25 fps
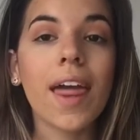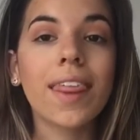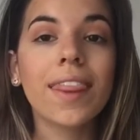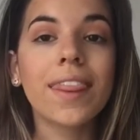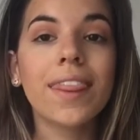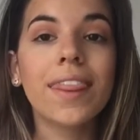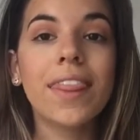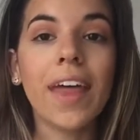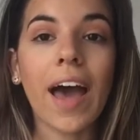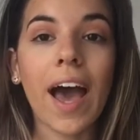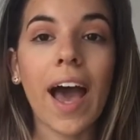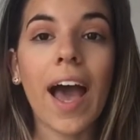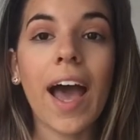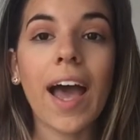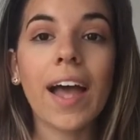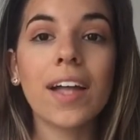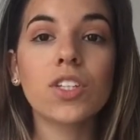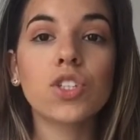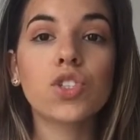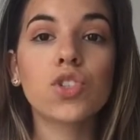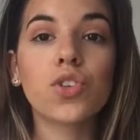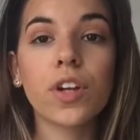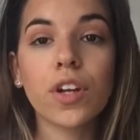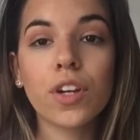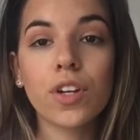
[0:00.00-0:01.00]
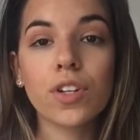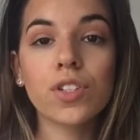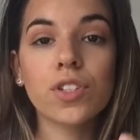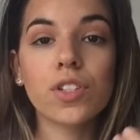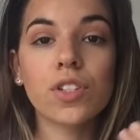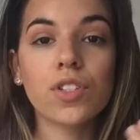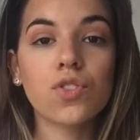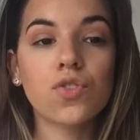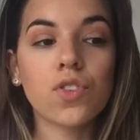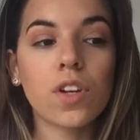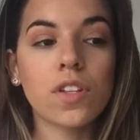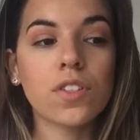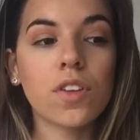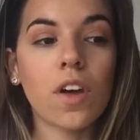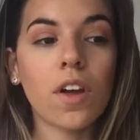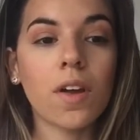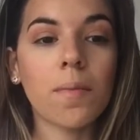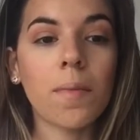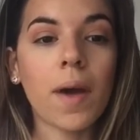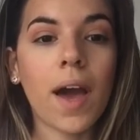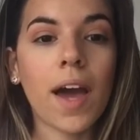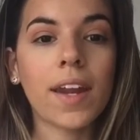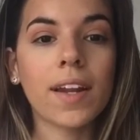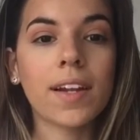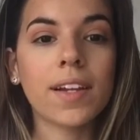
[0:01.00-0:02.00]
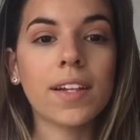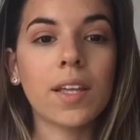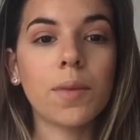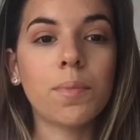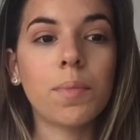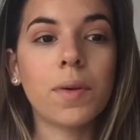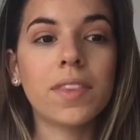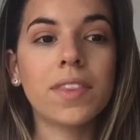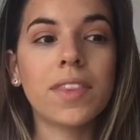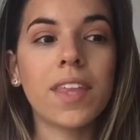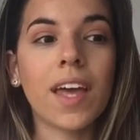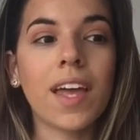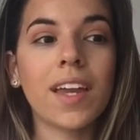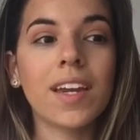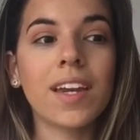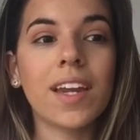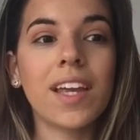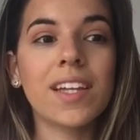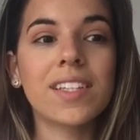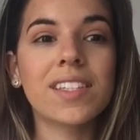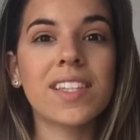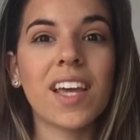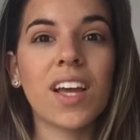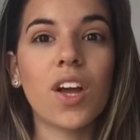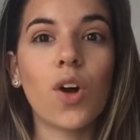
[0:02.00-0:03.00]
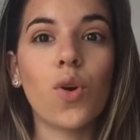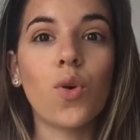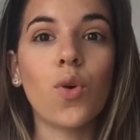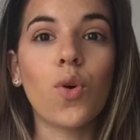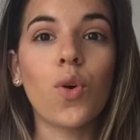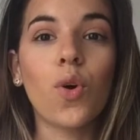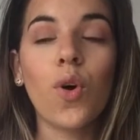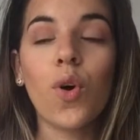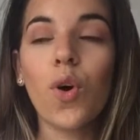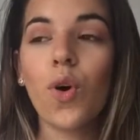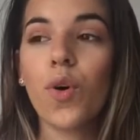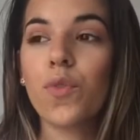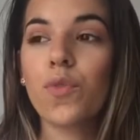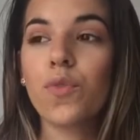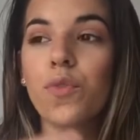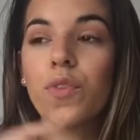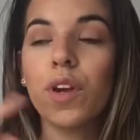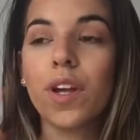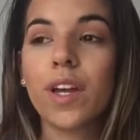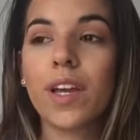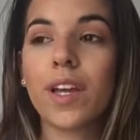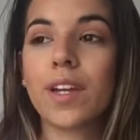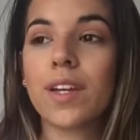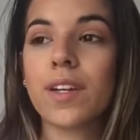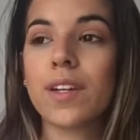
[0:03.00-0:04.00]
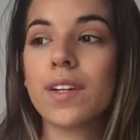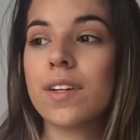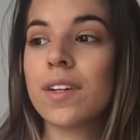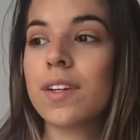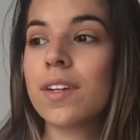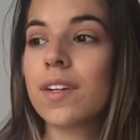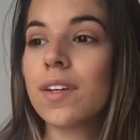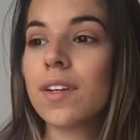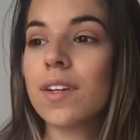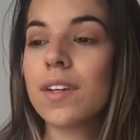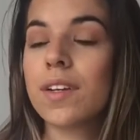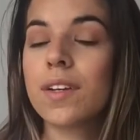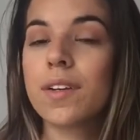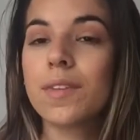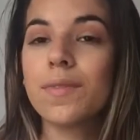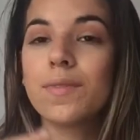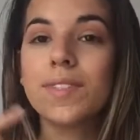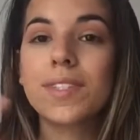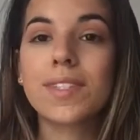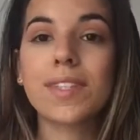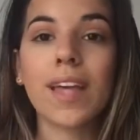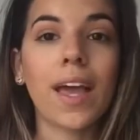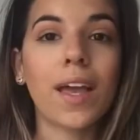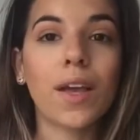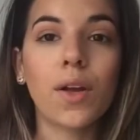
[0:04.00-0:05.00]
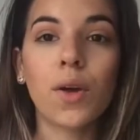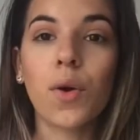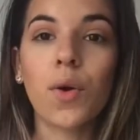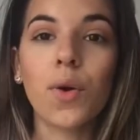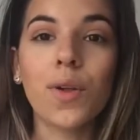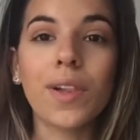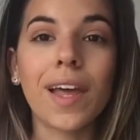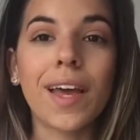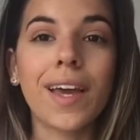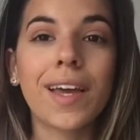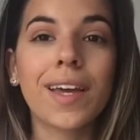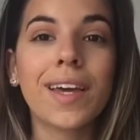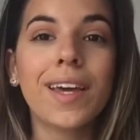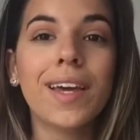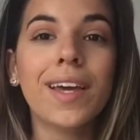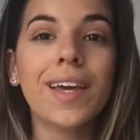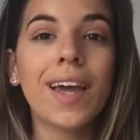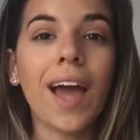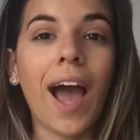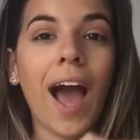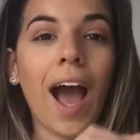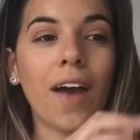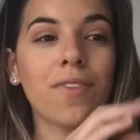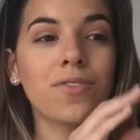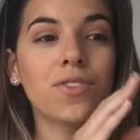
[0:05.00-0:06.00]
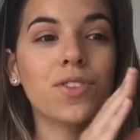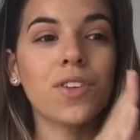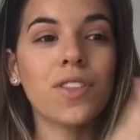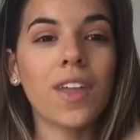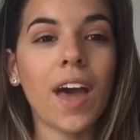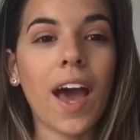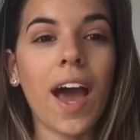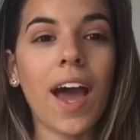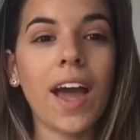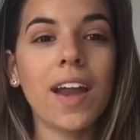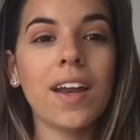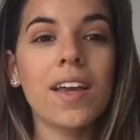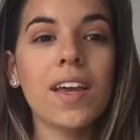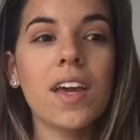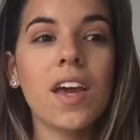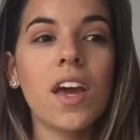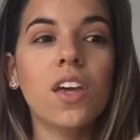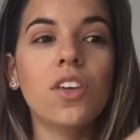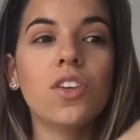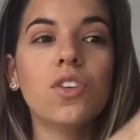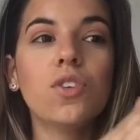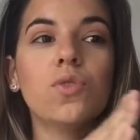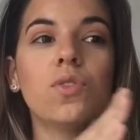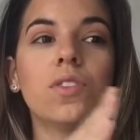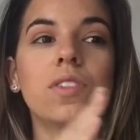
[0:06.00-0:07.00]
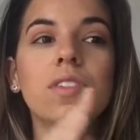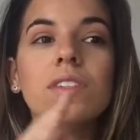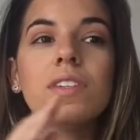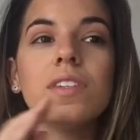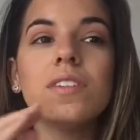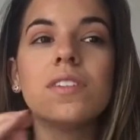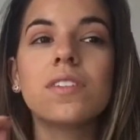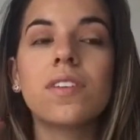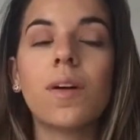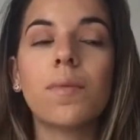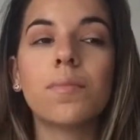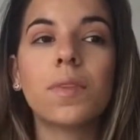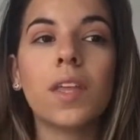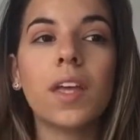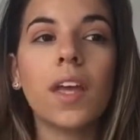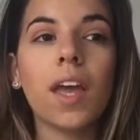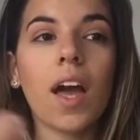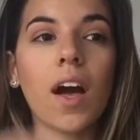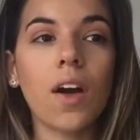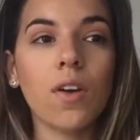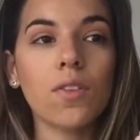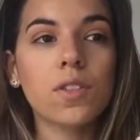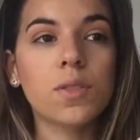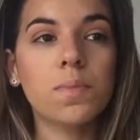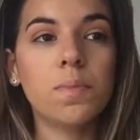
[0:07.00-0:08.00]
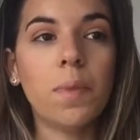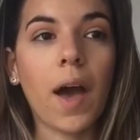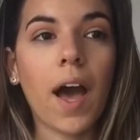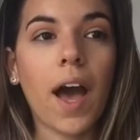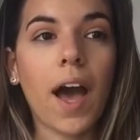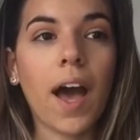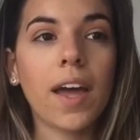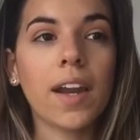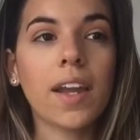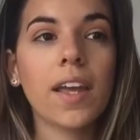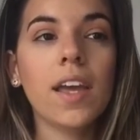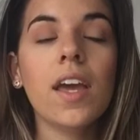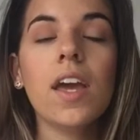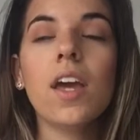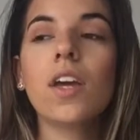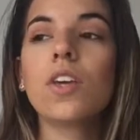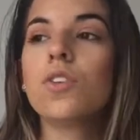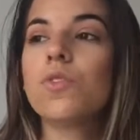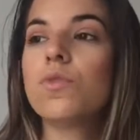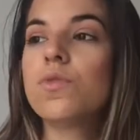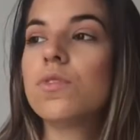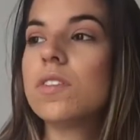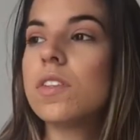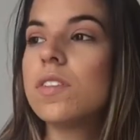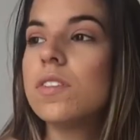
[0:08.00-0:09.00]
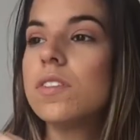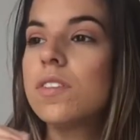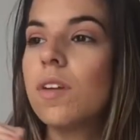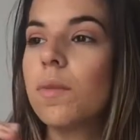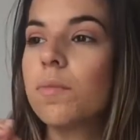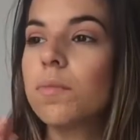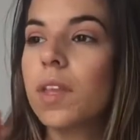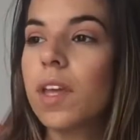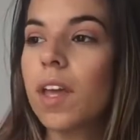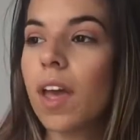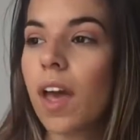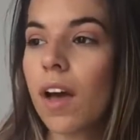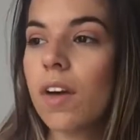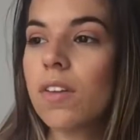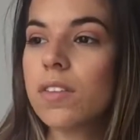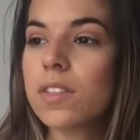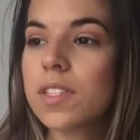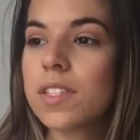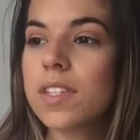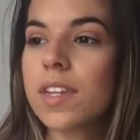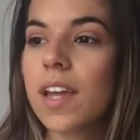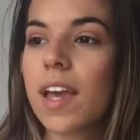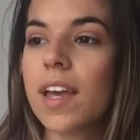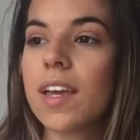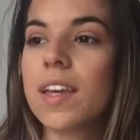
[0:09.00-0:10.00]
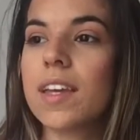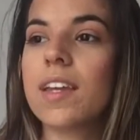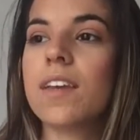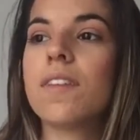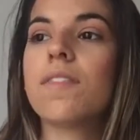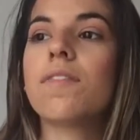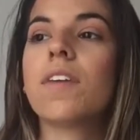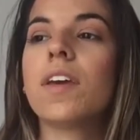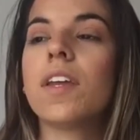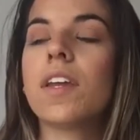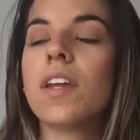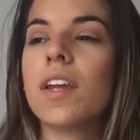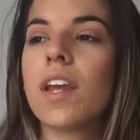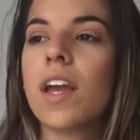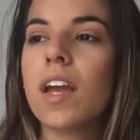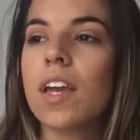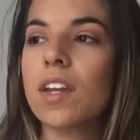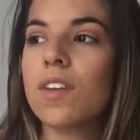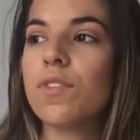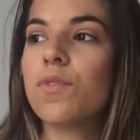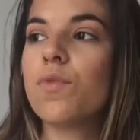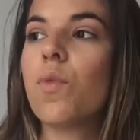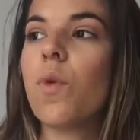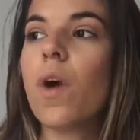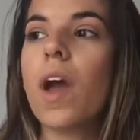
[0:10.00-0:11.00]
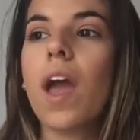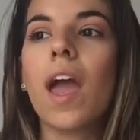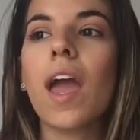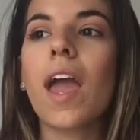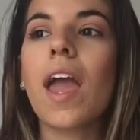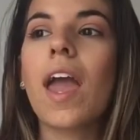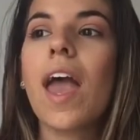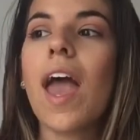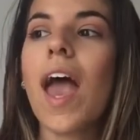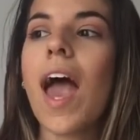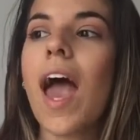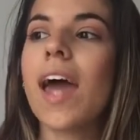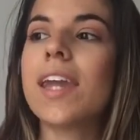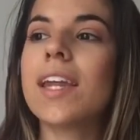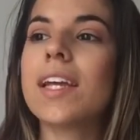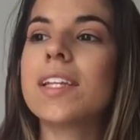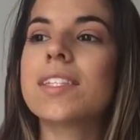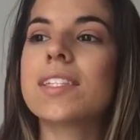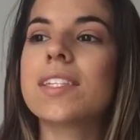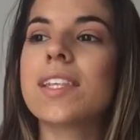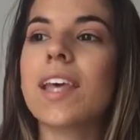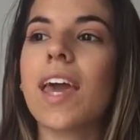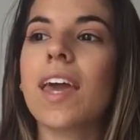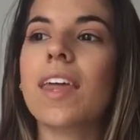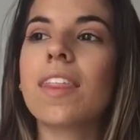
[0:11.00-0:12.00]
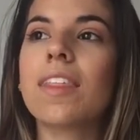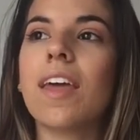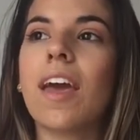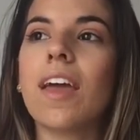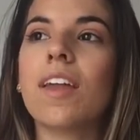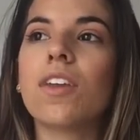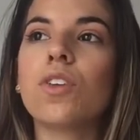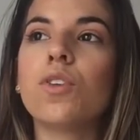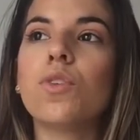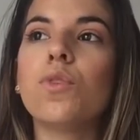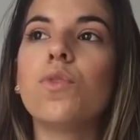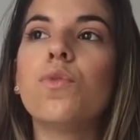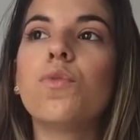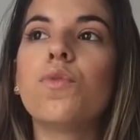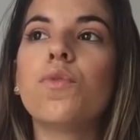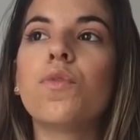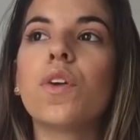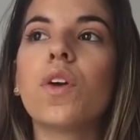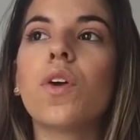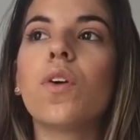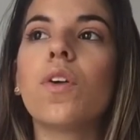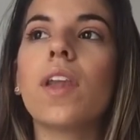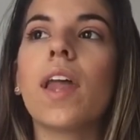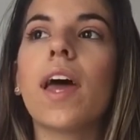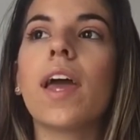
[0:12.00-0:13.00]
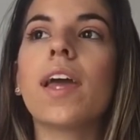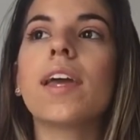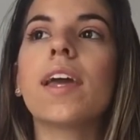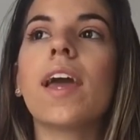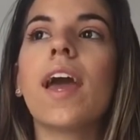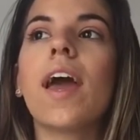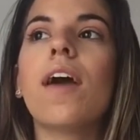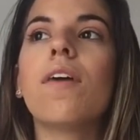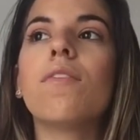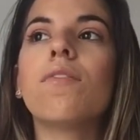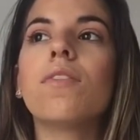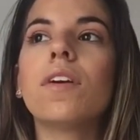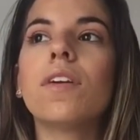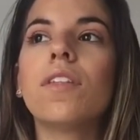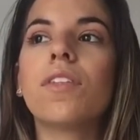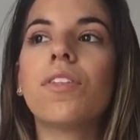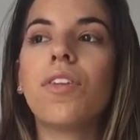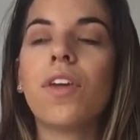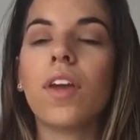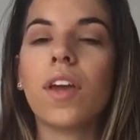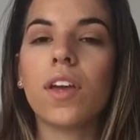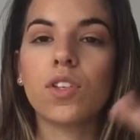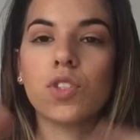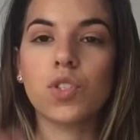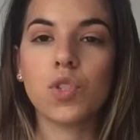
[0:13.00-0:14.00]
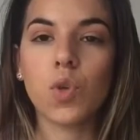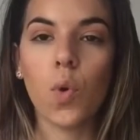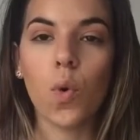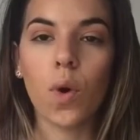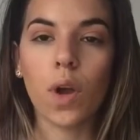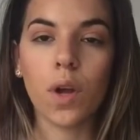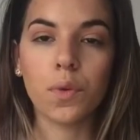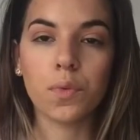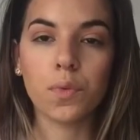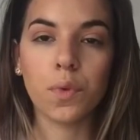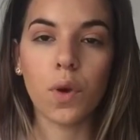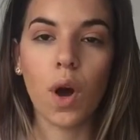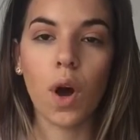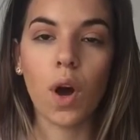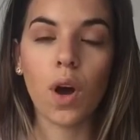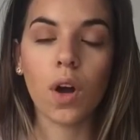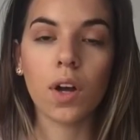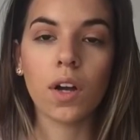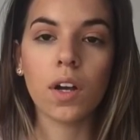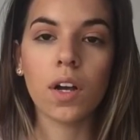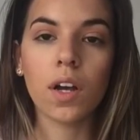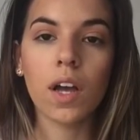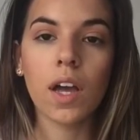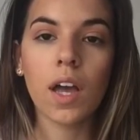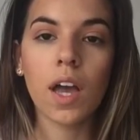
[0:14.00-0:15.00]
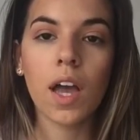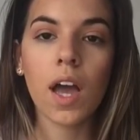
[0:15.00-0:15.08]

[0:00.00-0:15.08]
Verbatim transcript: that triggers the stress automatically, but then it's like a freaking cycle. Like after that, you see something else bad, you see something else negative in a negative way, and it's like then you feel like everything is going wrong,